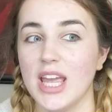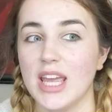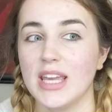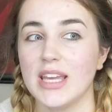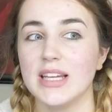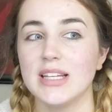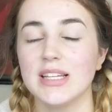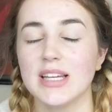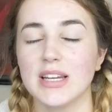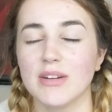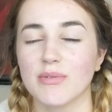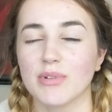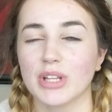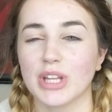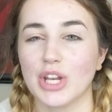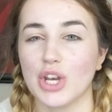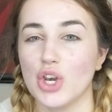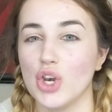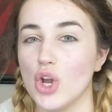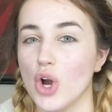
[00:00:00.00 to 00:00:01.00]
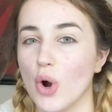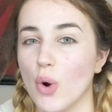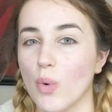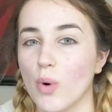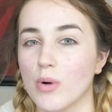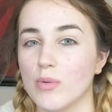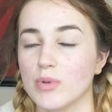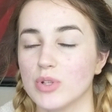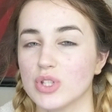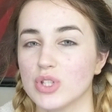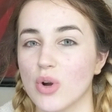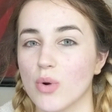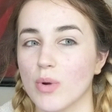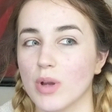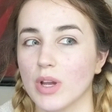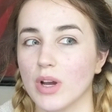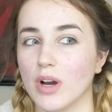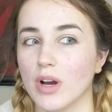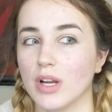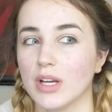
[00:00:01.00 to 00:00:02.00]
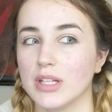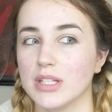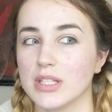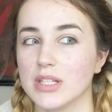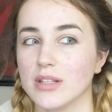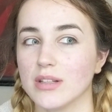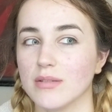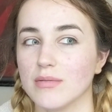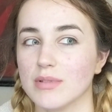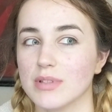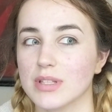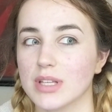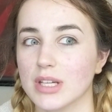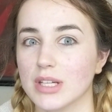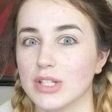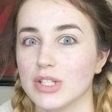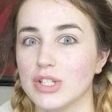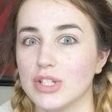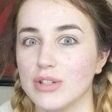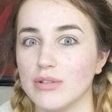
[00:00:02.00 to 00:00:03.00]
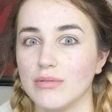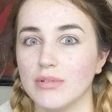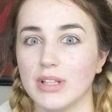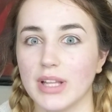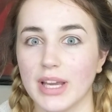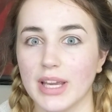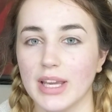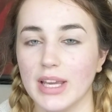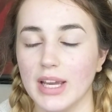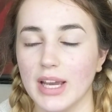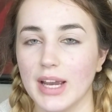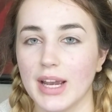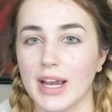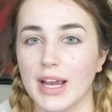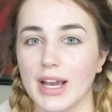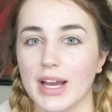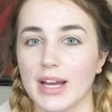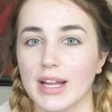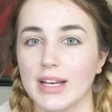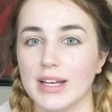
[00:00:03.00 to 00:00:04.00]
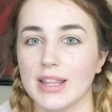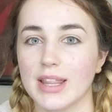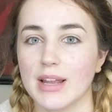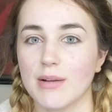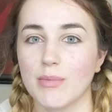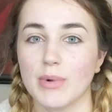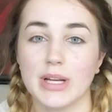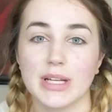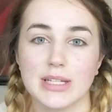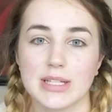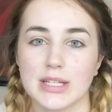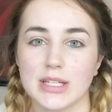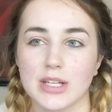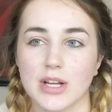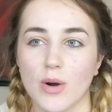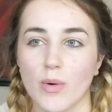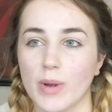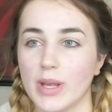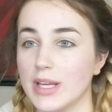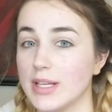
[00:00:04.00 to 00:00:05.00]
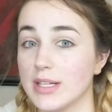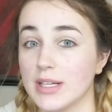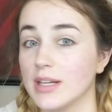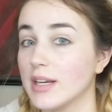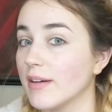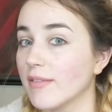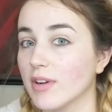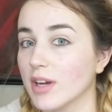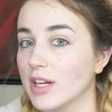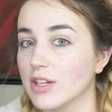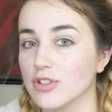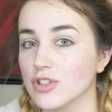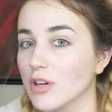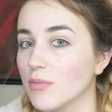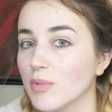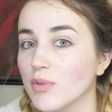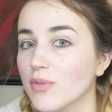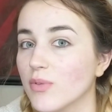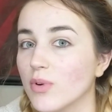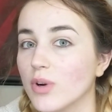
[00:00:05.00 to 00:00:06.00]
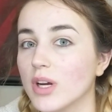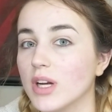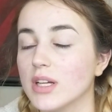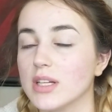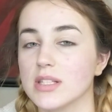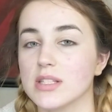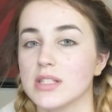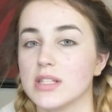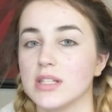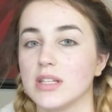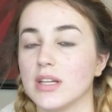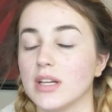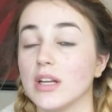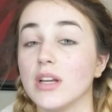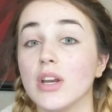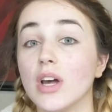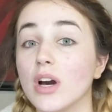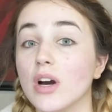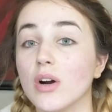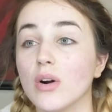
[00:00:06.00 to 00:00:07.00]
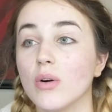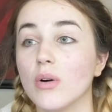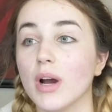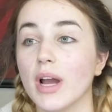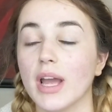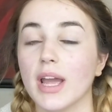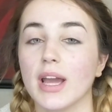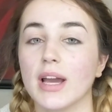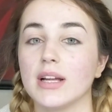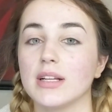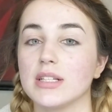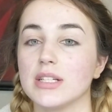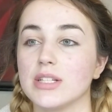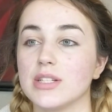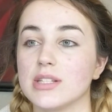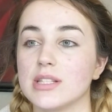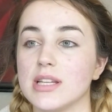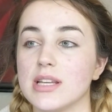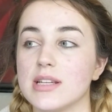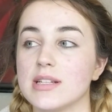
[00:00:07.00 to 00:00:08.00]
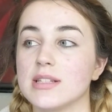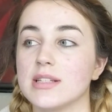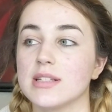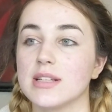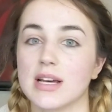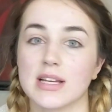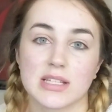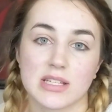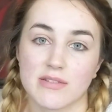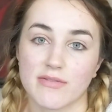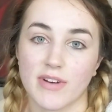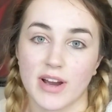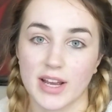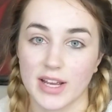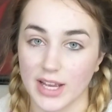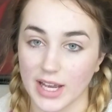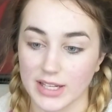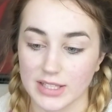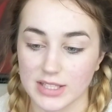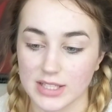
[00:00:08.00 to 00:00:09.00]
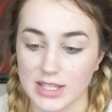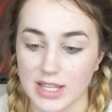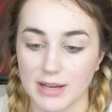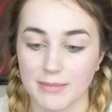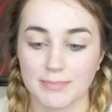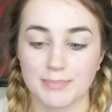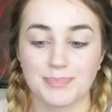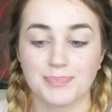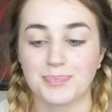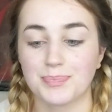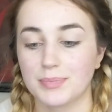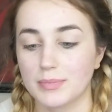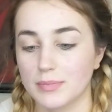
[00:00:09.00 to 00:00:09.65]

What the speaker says: he didn't really know what was going on until it was like too late, and then when he did know, he didn't ever get in trouble for it because he didn't know, and he just needed to testify against them.